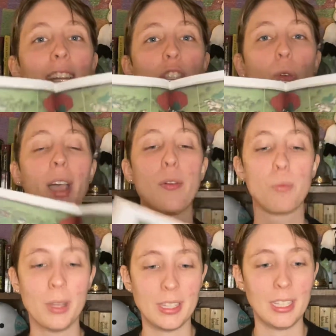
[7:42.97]
so I
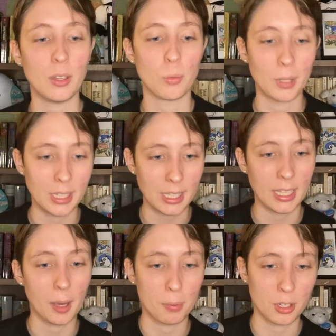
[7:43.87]
really, really
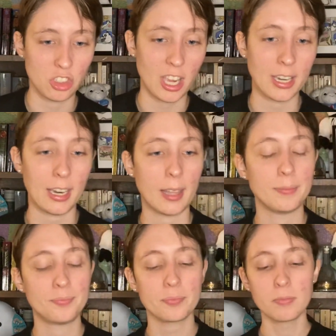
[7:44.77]
appreciated it.
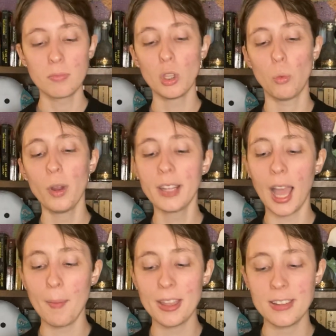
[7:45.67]
One
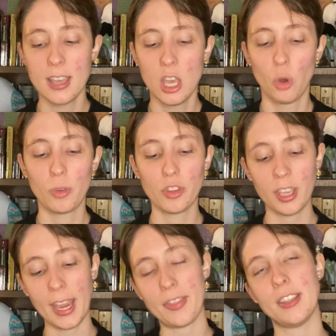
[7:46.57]
comment, when
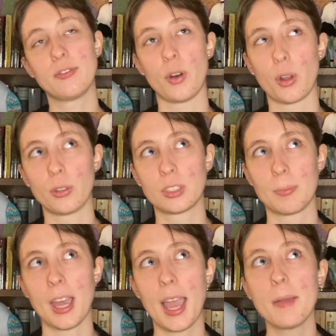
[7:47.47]
looking at these photos,
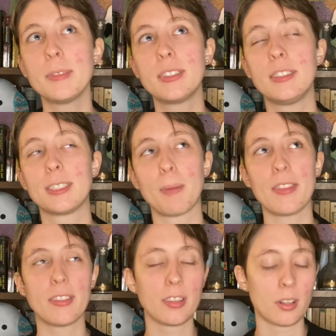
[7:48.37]
sometimes, despite
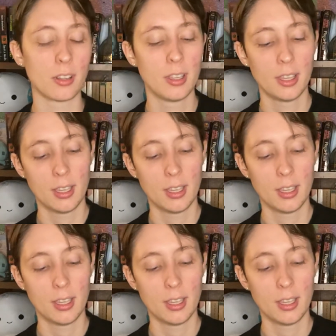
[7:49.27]
the little